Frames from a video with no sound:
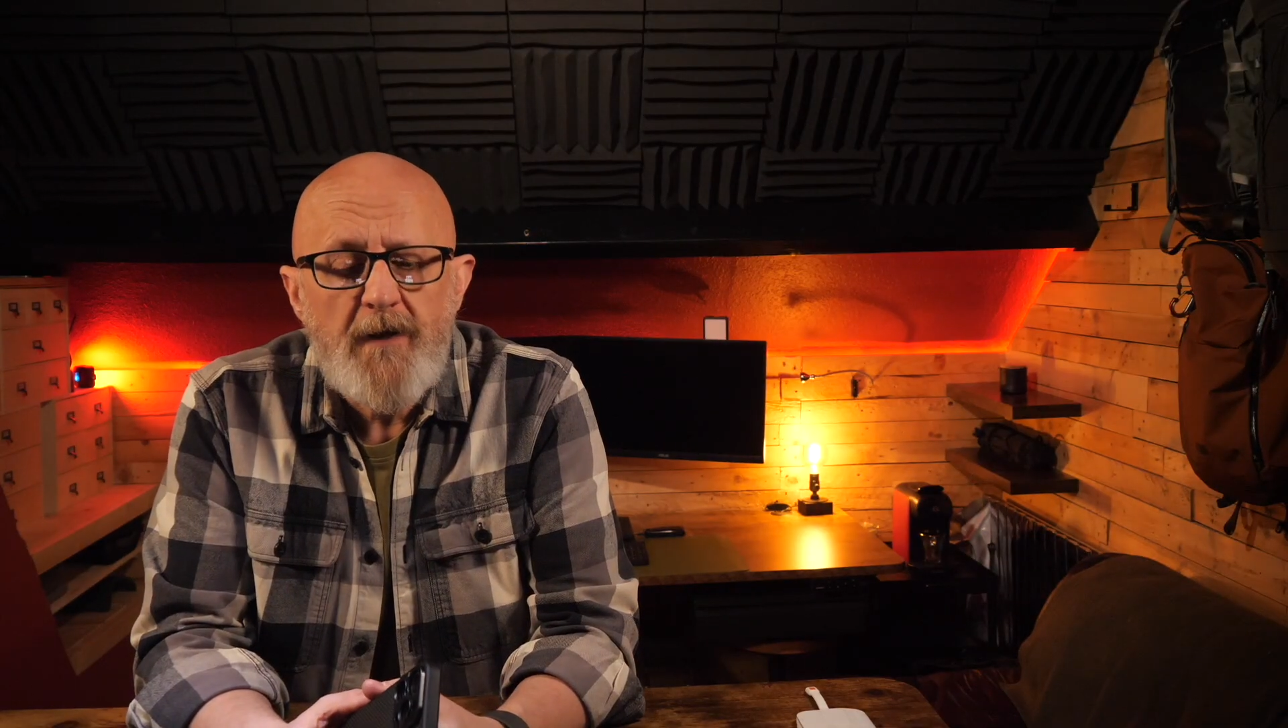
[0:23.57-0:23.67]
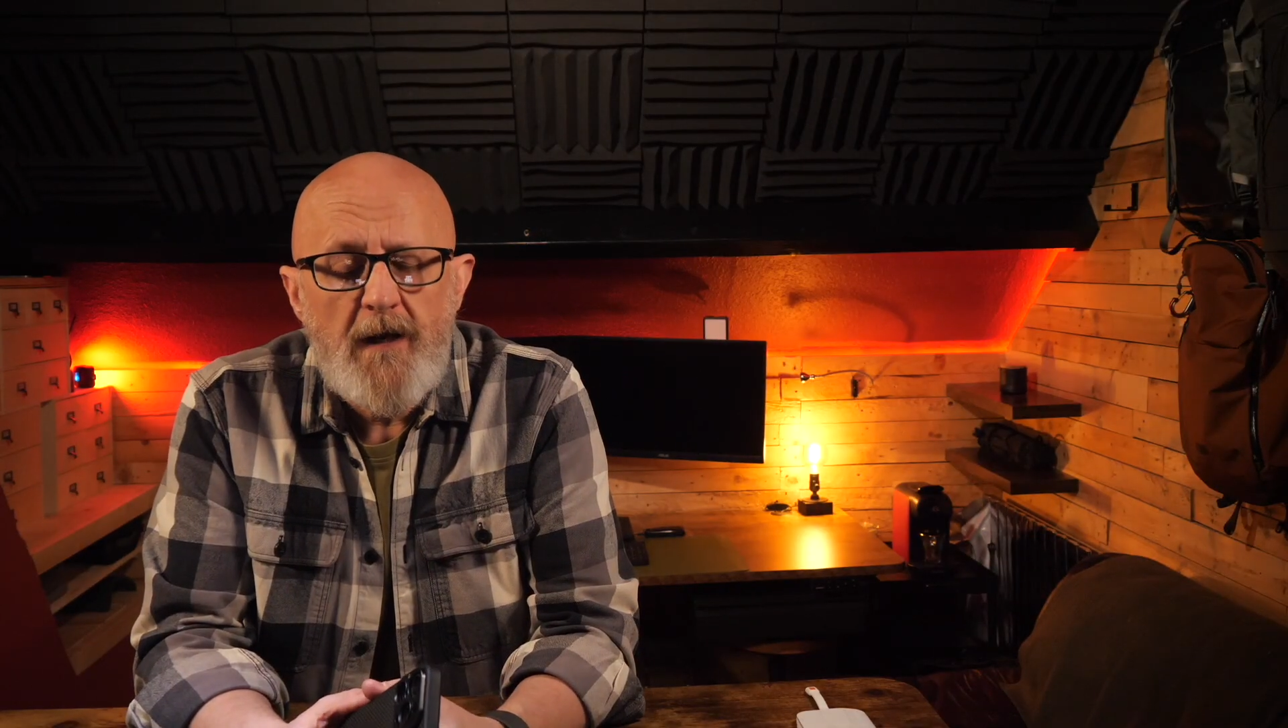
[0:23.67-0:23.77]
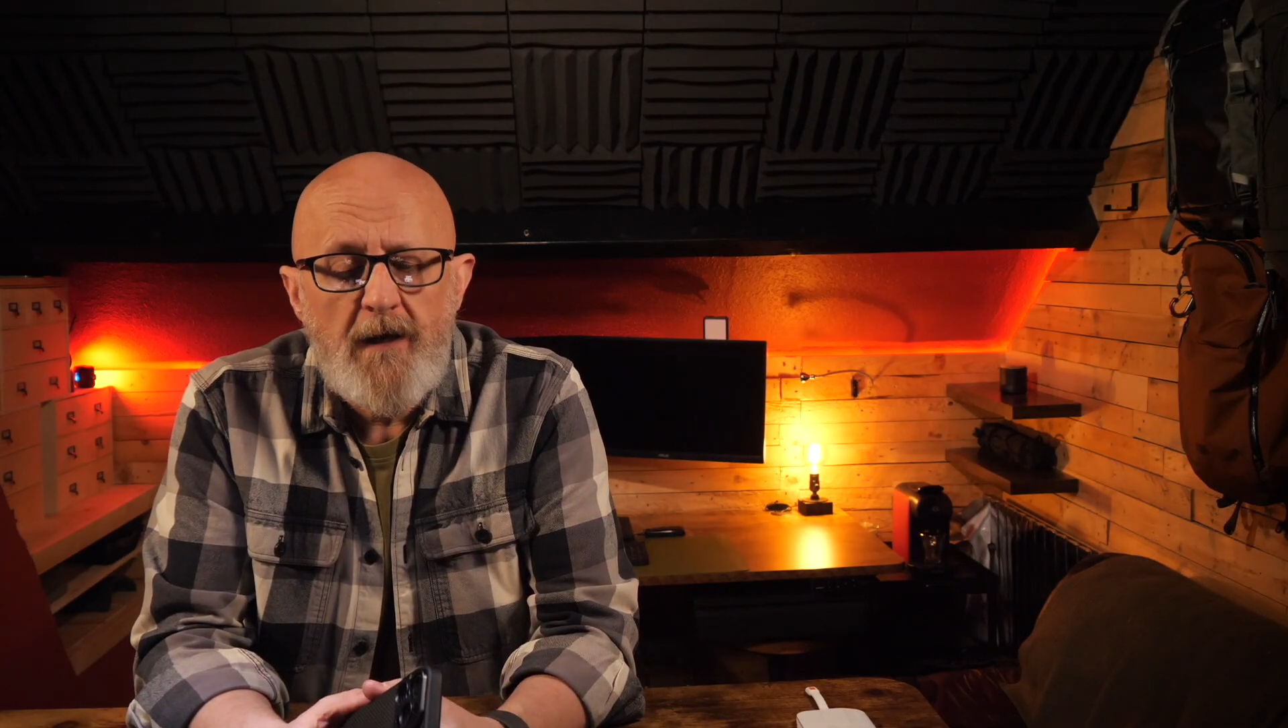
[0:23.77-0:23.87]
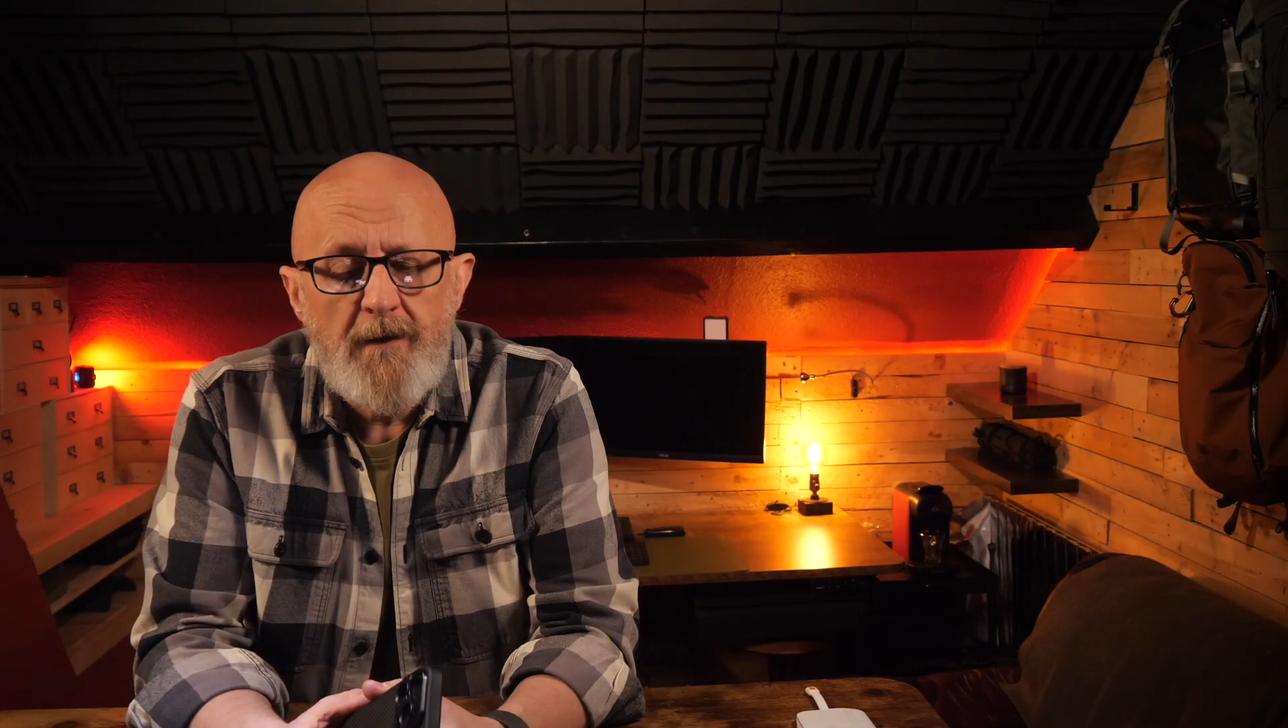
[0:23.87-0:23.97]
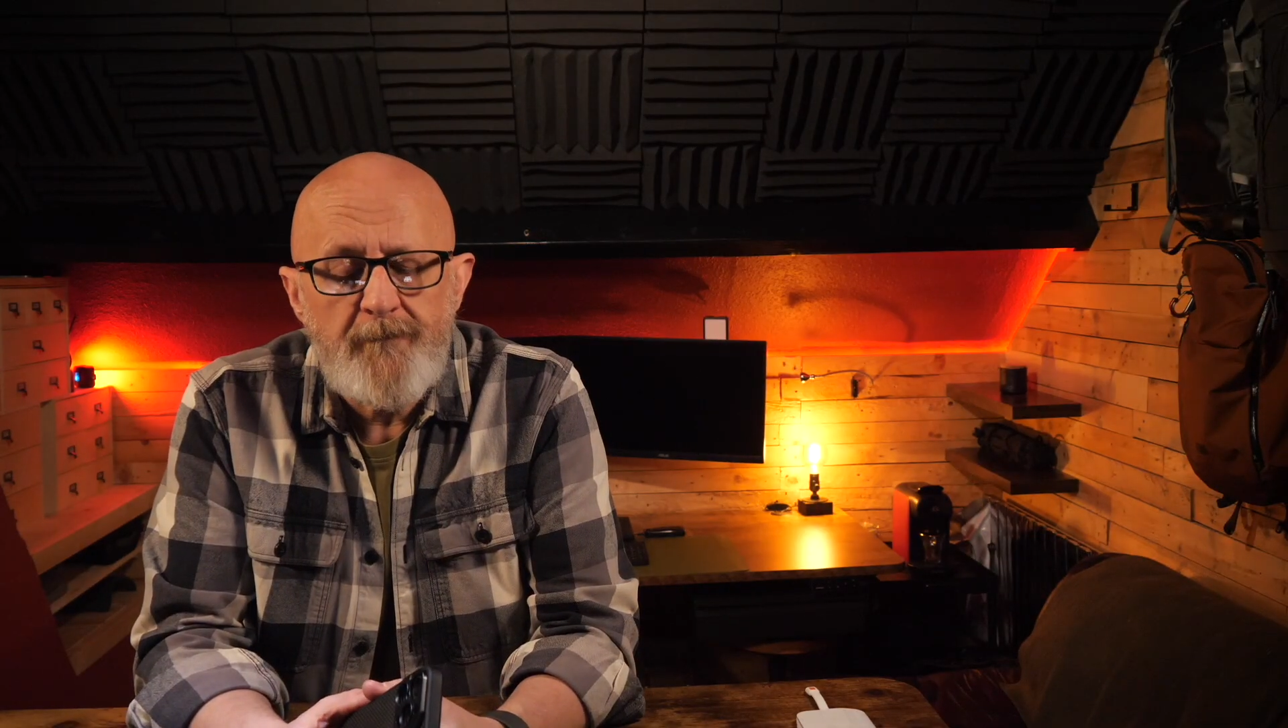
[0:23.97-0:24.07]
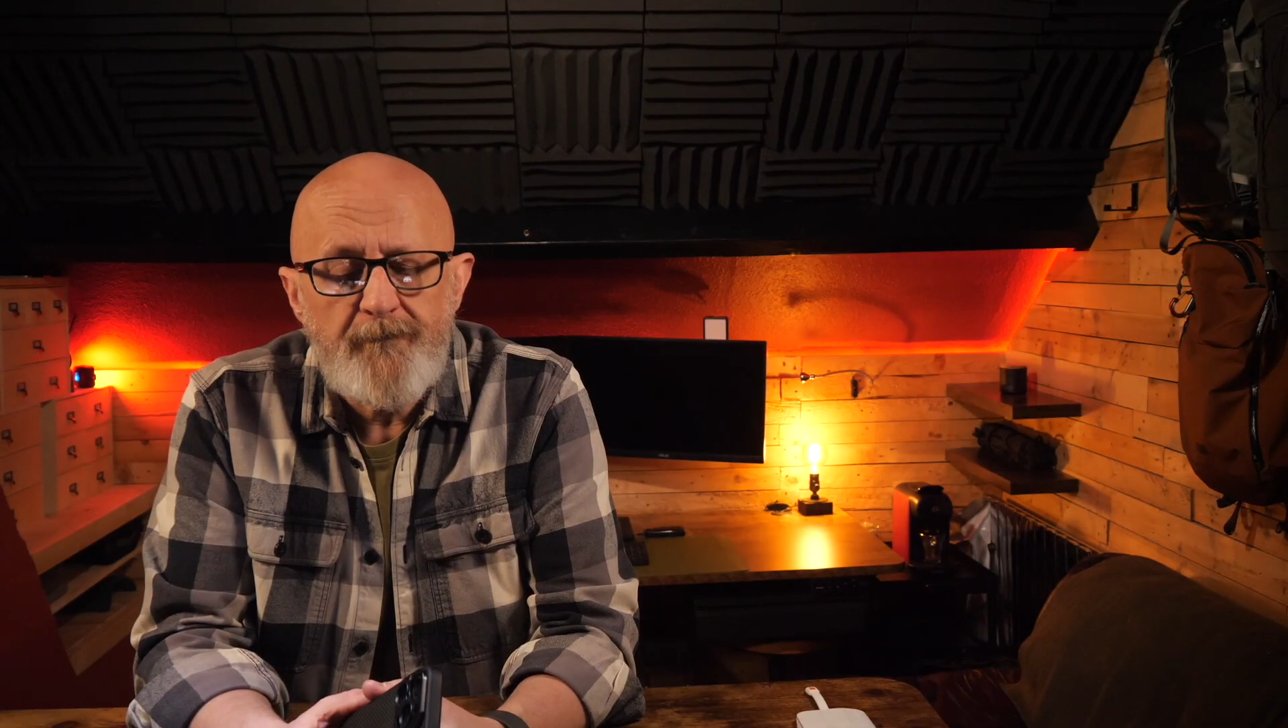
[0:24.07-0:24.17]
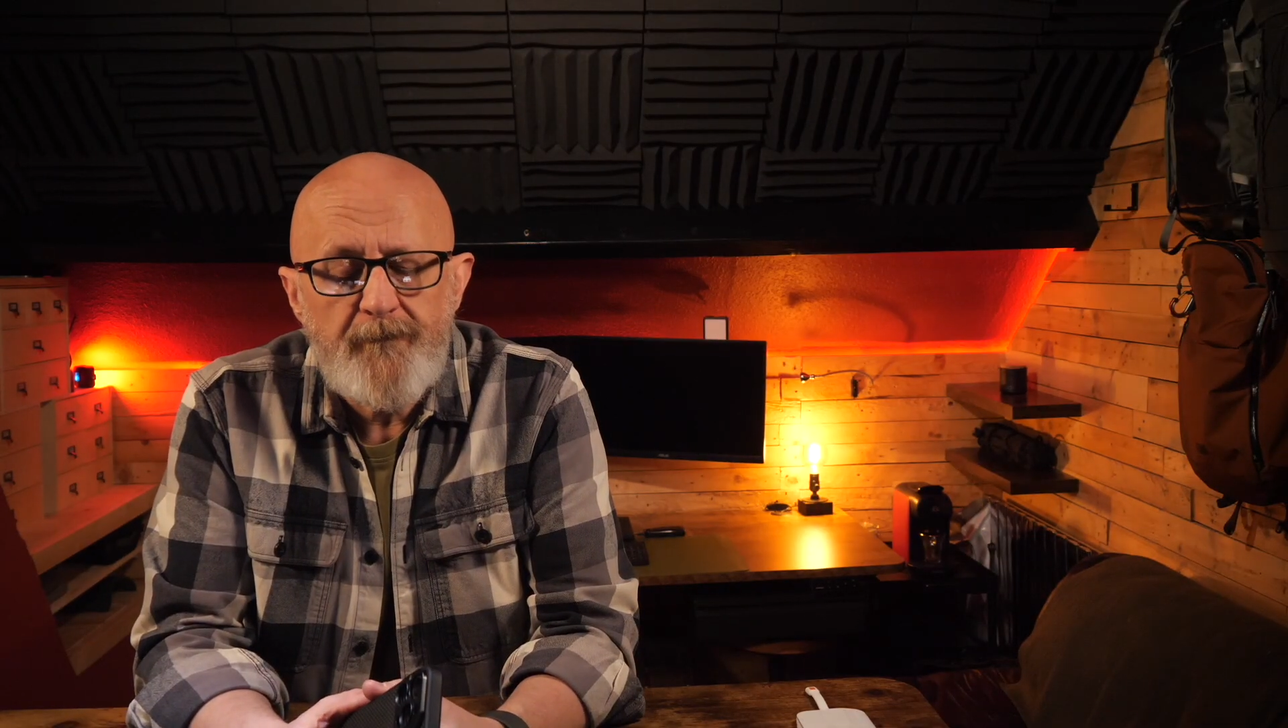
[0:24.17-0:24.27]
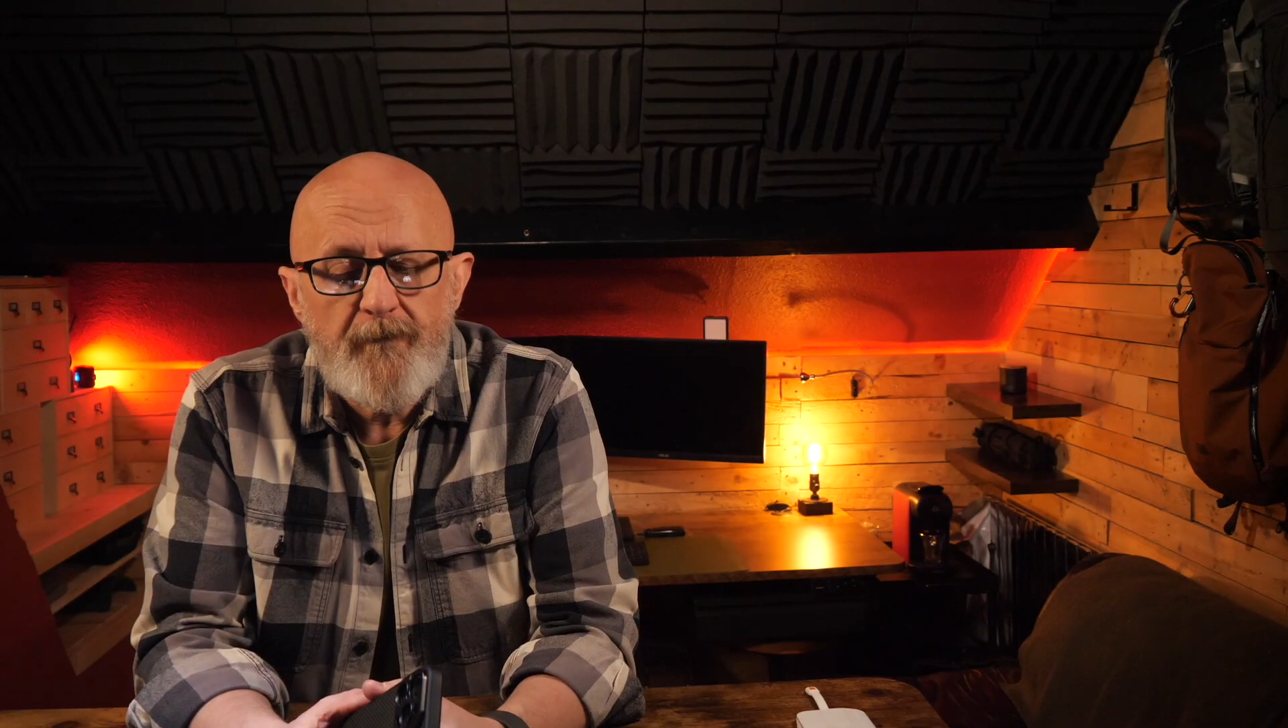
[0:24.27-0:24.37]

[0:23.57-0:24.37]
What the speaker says: and